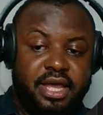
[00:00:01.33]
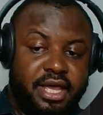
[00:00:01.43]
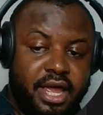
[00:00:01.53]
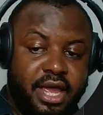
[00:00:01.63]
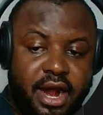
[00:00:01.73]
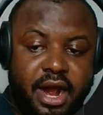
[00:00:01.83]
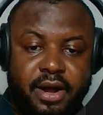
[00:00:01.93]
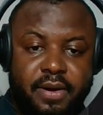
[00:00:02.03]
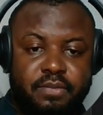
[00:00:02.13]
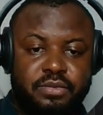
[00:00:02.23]
yeah,
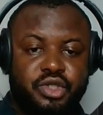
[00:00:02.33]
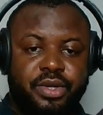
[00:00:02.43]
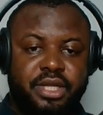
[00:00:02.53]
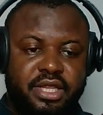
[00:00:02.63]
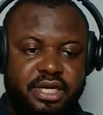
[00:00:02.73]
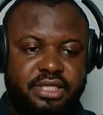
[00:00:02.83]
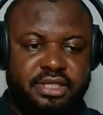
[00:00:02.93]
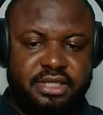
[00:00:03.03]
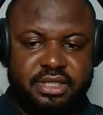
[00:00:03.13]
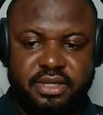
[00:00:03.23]
I'm doing
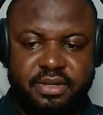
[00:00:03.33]
this